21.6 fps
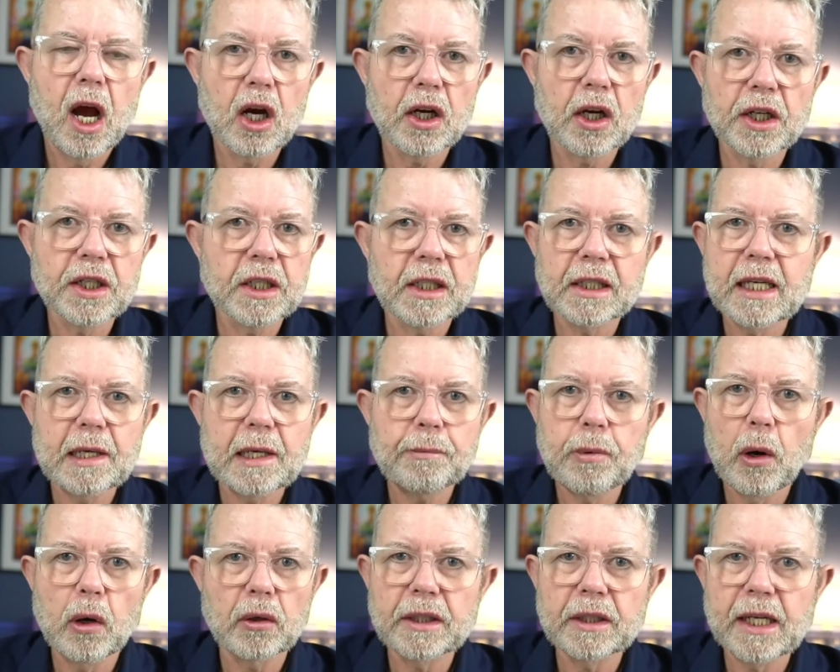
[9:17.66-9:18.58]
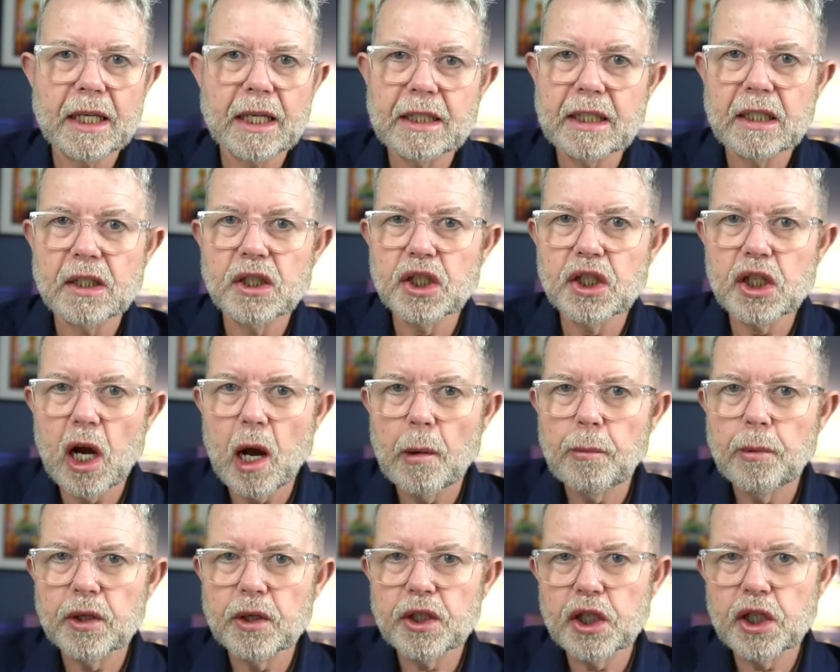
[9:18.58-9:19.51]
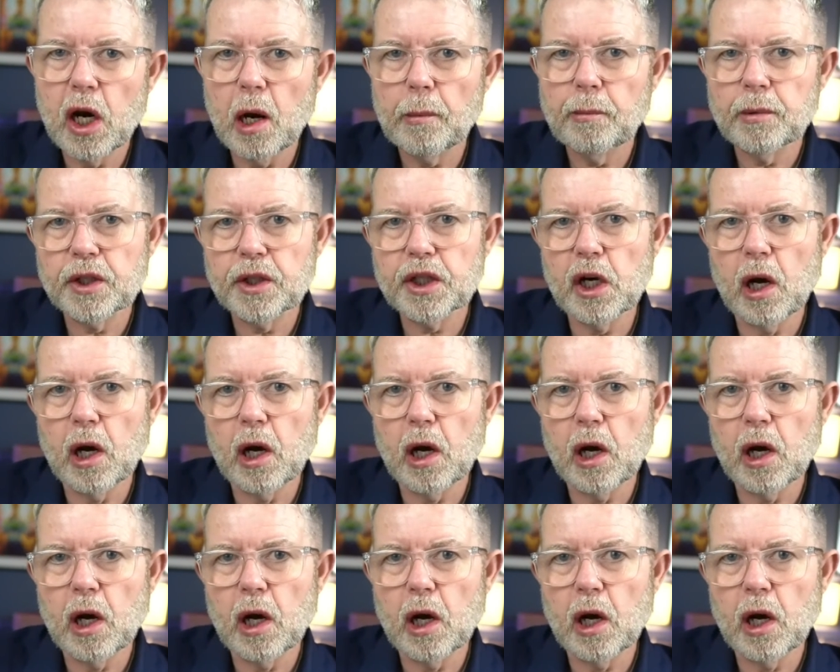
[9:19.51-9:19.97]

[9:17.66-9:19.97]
are going to keep on getting sharper, sharper,